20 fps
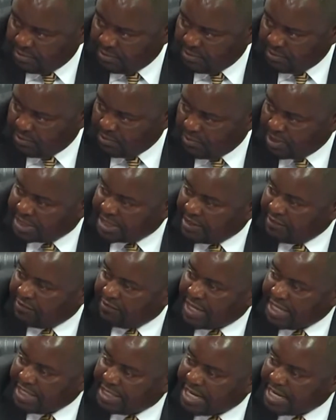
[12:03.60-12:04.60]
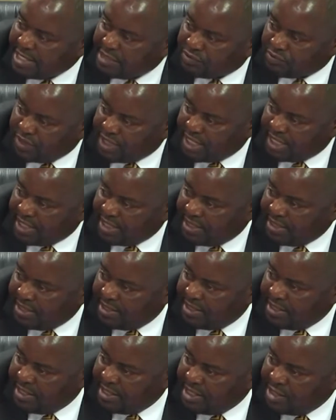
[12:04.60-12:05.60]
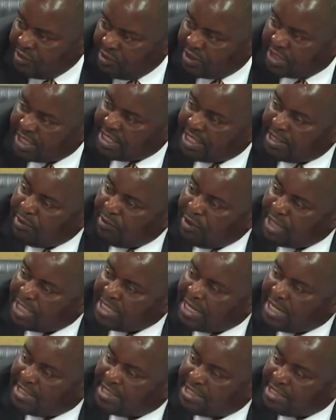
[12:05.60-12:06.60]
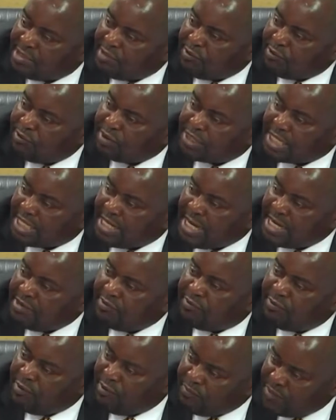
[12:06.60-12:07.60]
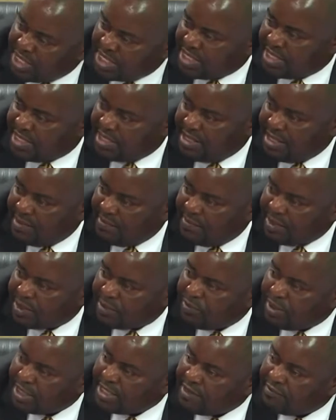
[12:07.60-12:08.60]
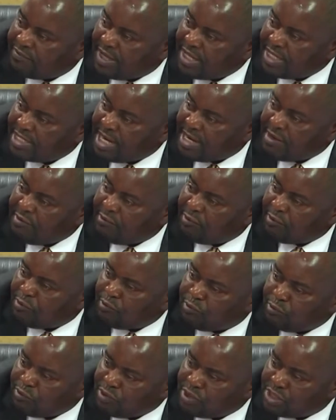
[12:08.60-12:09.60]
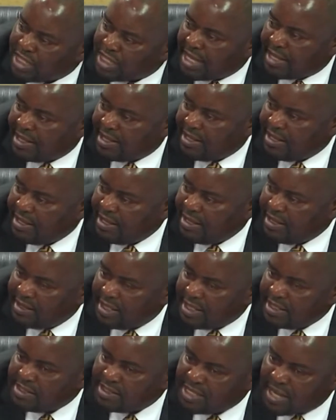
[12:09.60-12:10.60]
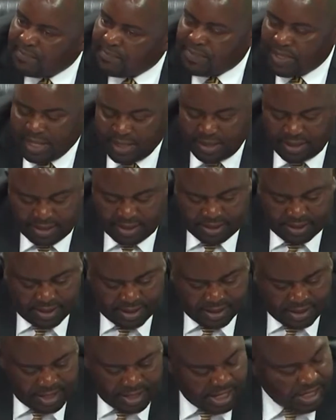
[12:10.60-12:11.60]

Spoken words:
what have I done today? Not that what has the Rufunsa done for me, but what have I done for Rufunsa? Then Zambia. I